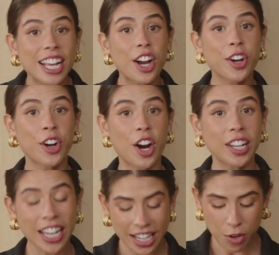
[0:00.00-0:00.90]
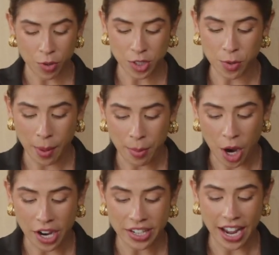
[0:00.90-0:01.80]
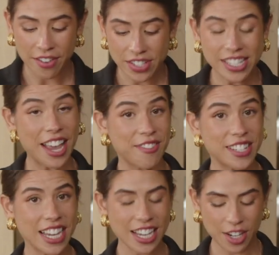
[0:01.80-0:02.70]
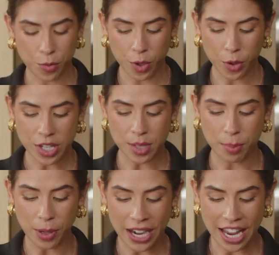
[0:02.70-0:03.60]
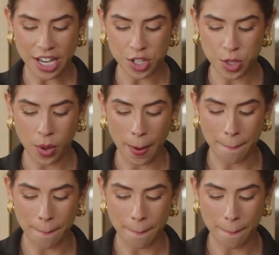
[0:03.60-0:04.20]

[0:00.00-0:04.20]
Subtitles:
like our garlic, let's remember our knife safety. We're going to put it into a